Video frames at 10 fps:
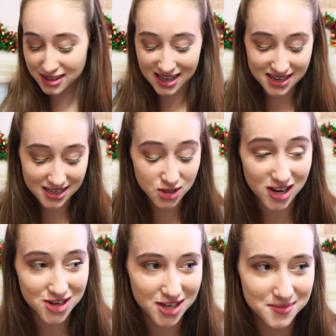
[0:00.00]
it needs
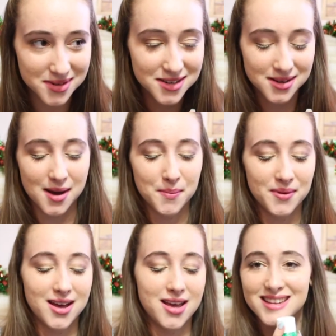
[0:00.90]
drying shampoo.
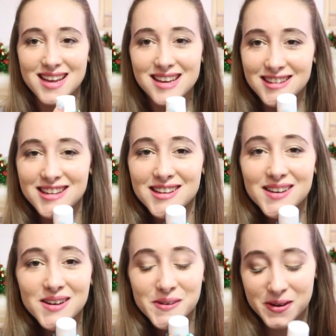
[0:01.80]
But thank you.
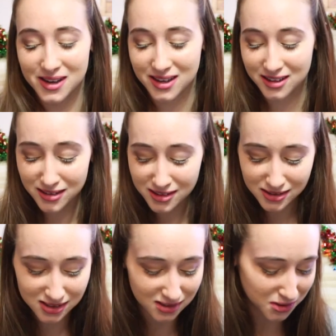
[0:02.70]
Girl,
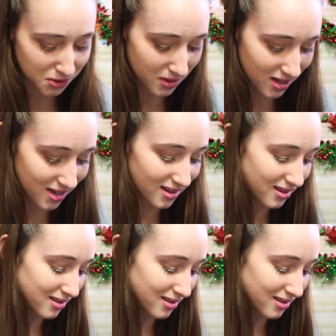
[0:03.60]
you're so sweet.